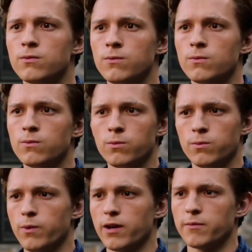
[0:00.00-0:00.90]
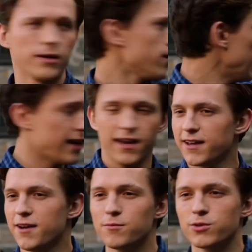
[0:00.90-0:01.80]
something to break up this
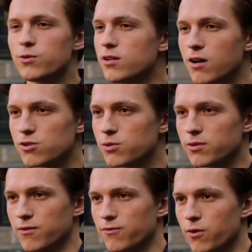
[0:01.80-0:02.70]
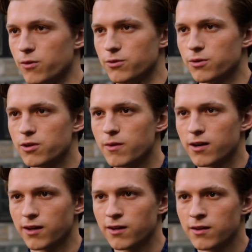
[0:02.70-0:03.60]
cycle. He grabbed his
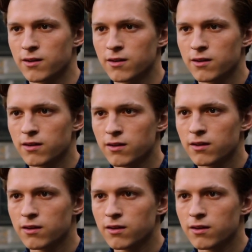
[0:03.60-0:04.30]
jacket as we cut to a